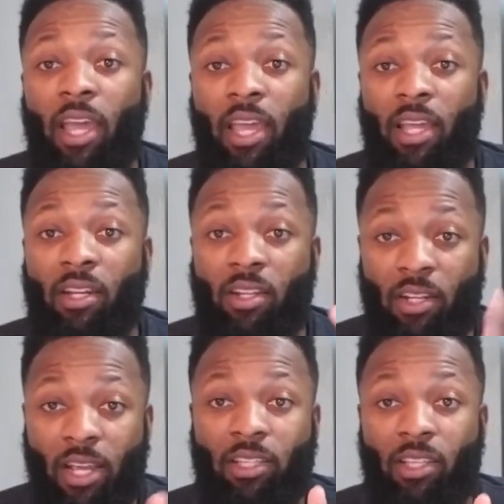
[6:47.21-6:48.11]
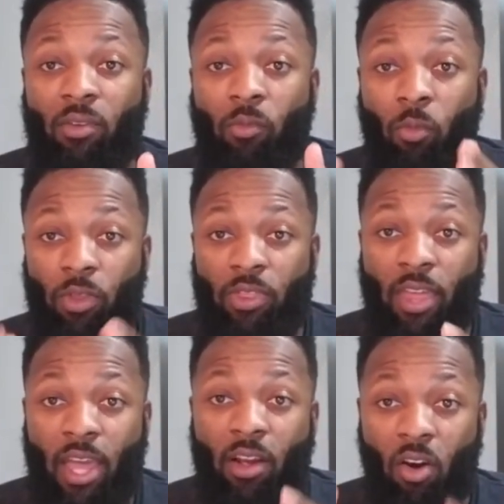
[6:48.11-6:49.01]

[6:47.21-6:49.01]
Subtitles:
and connecting with that